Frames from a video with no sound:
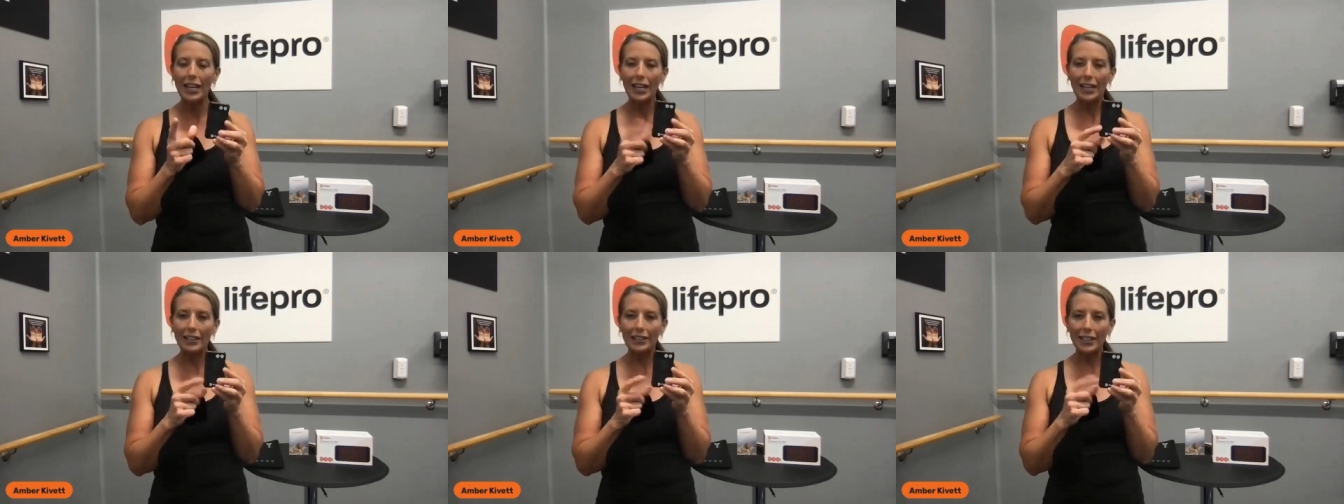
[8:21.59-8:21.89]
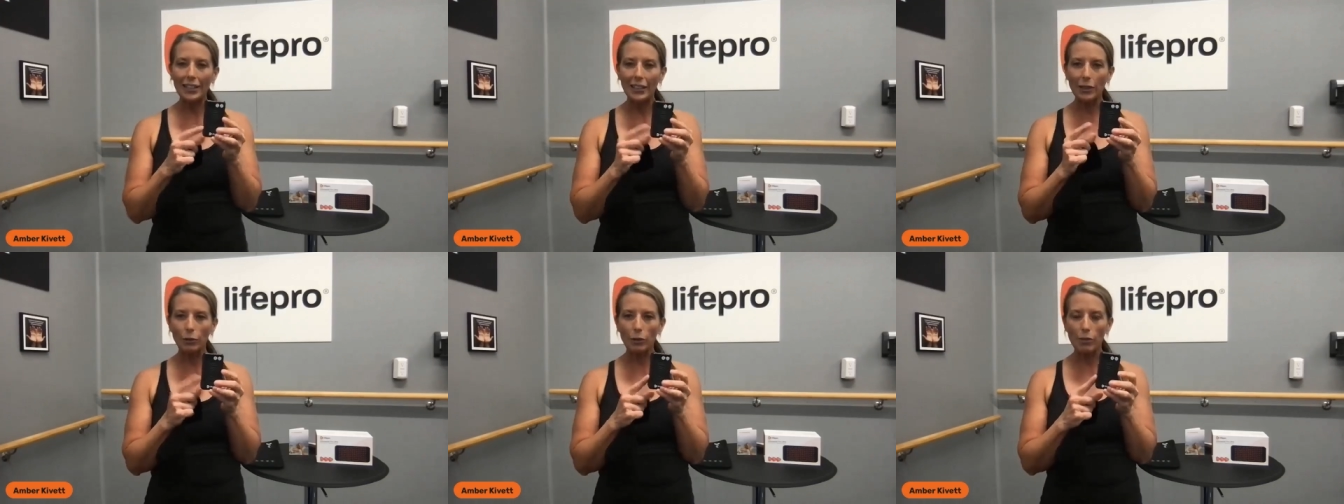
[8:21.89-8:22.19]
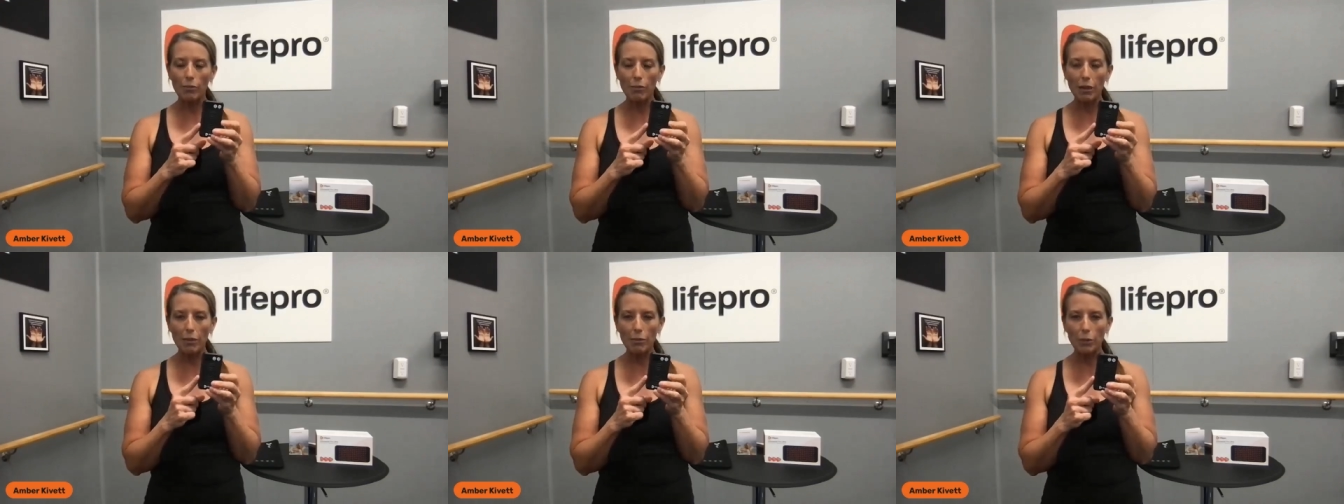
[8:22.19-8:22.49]
in that it
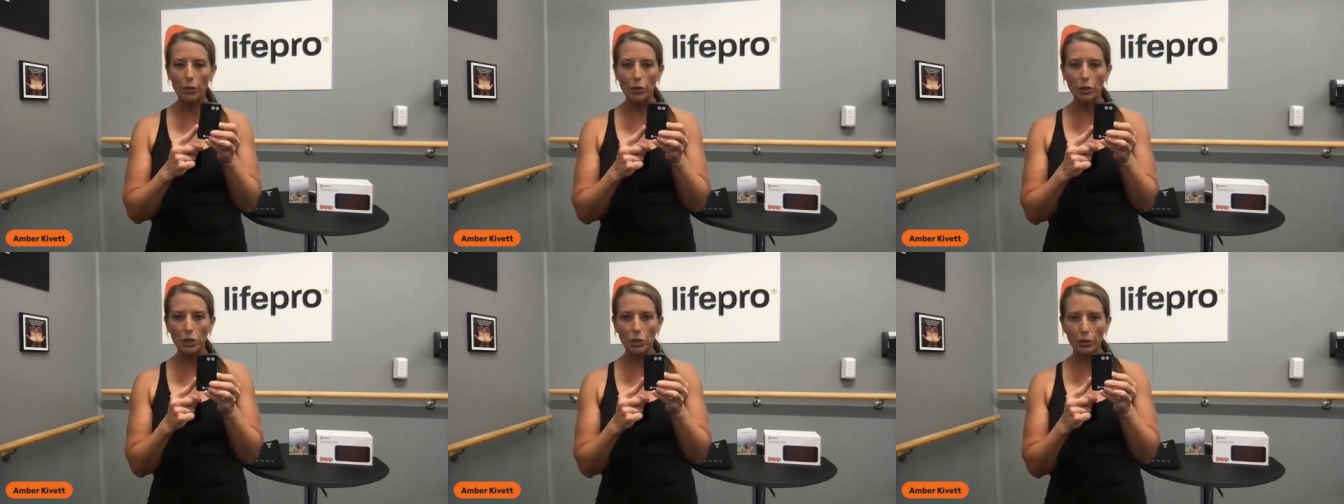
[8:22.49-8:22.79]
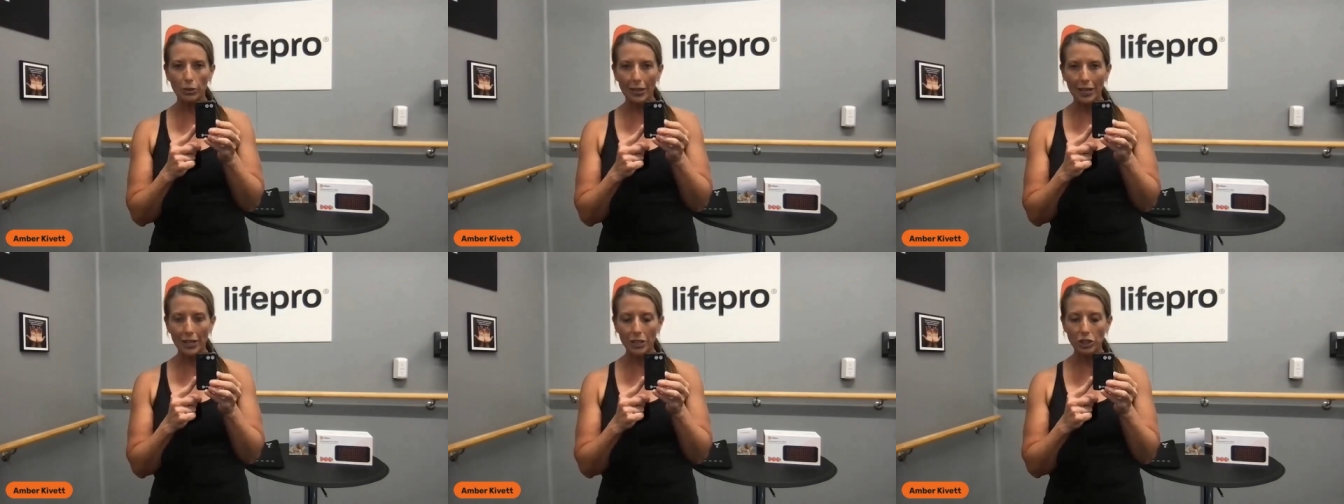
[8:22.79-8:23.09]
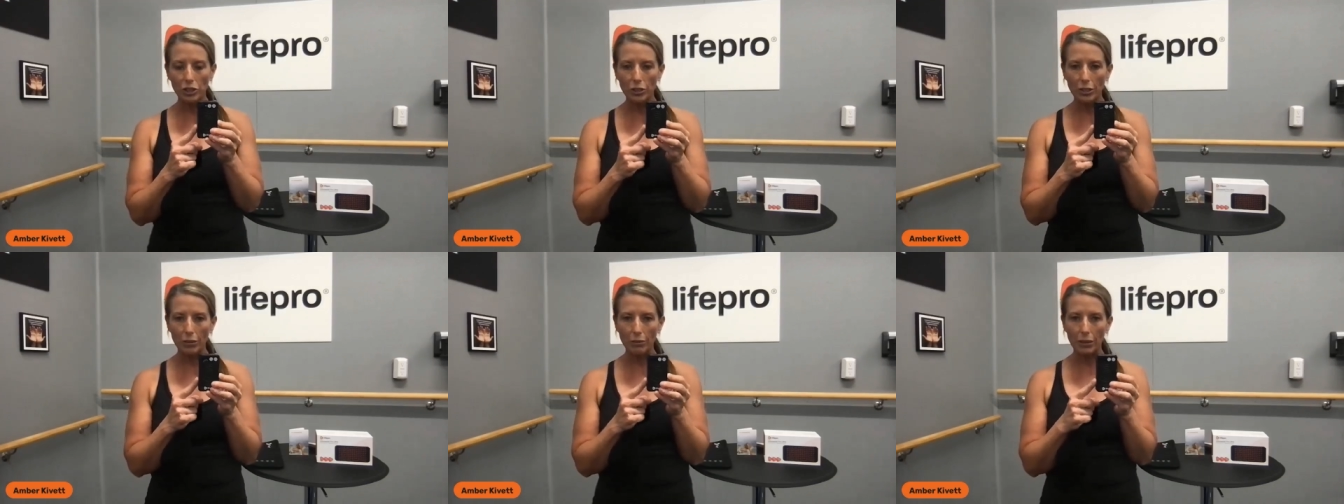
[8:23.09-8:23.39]
remembers your
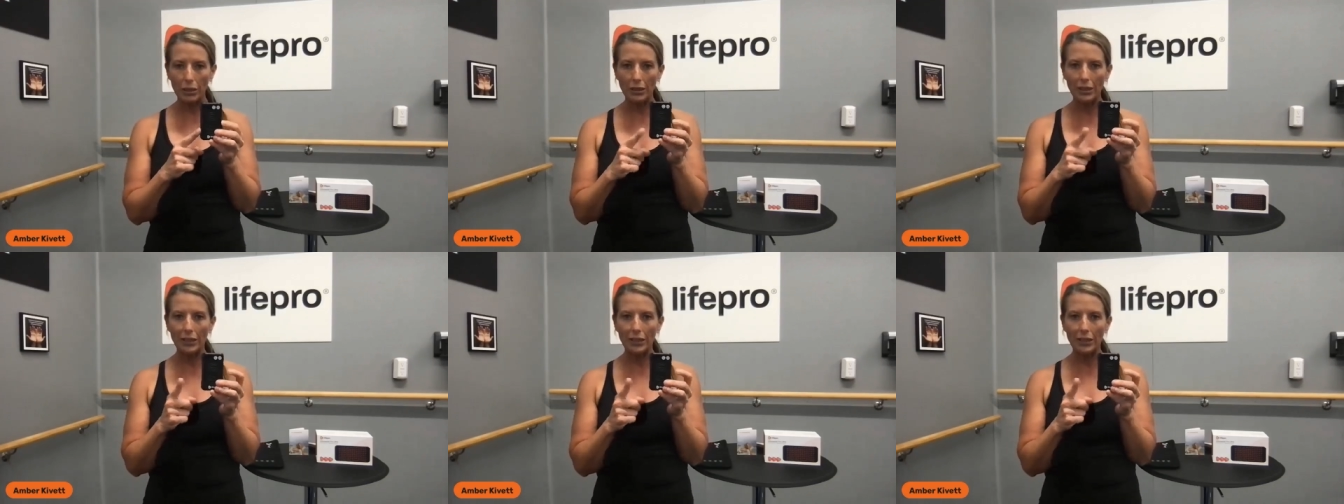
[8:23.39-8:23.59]
last treatment